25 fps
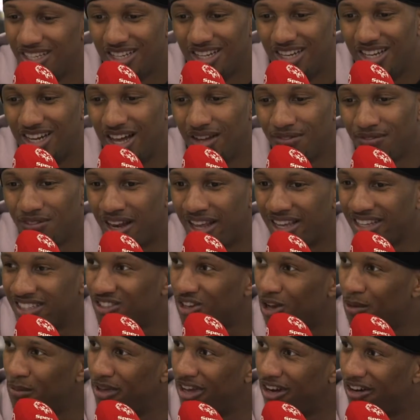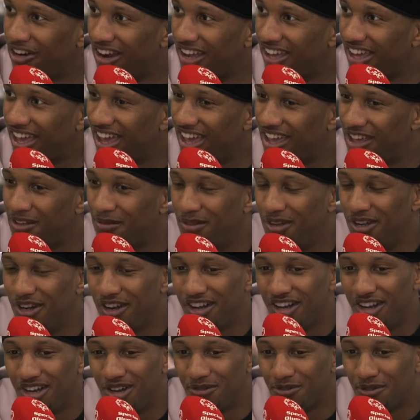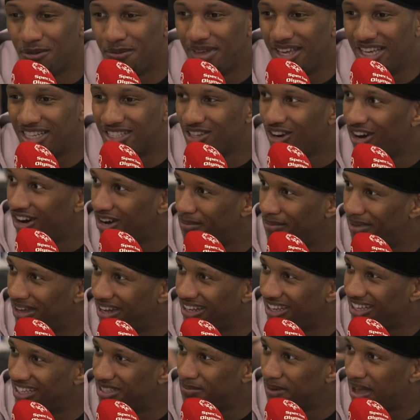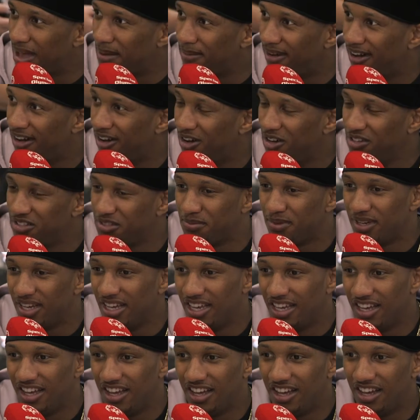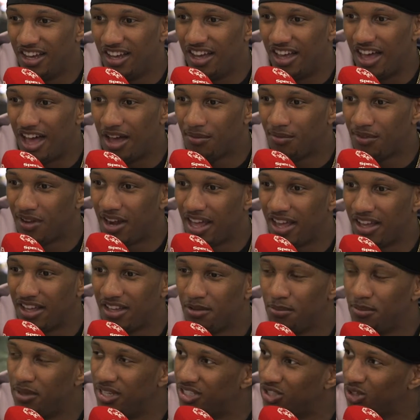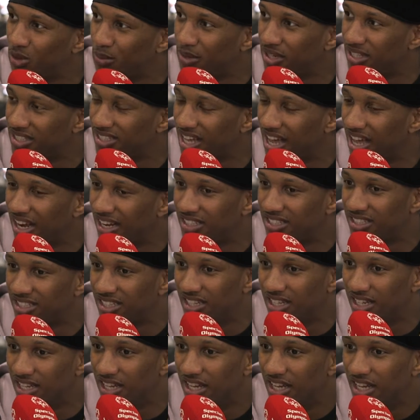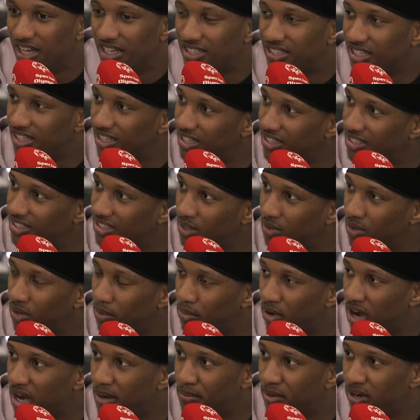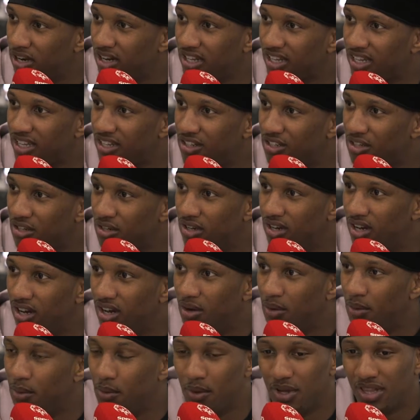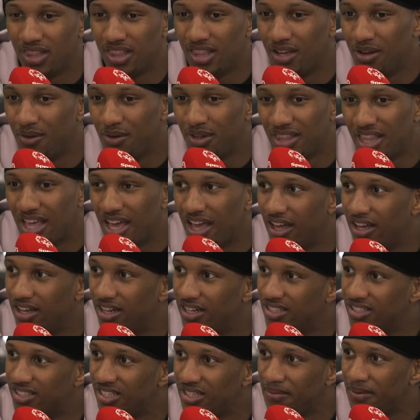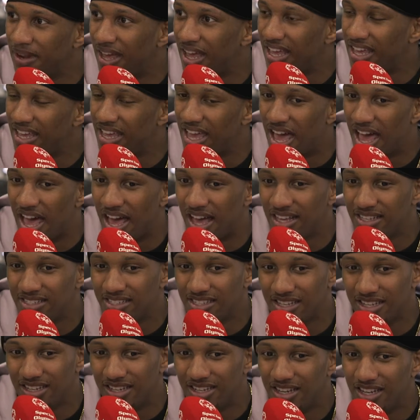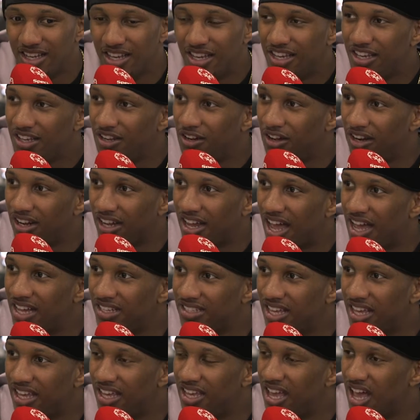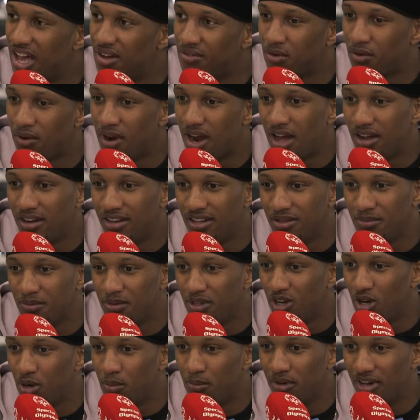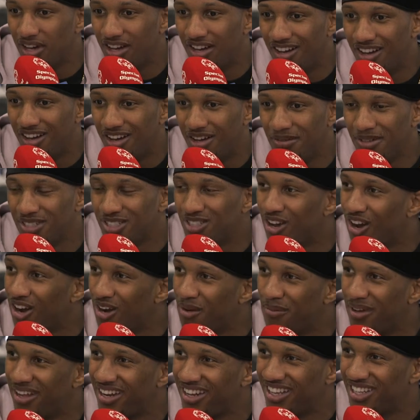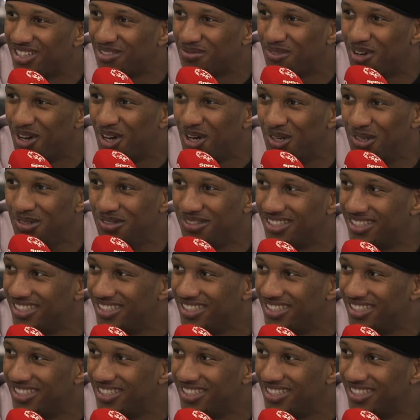I feel like it's going to be a great game. For me, it's hard to bet against Pat Mahomes, but I feel like it'll be super excited to see what Brock Purdy can do with that team that he has, and the guys that he have around him. But it's hard to bet against Mahomes.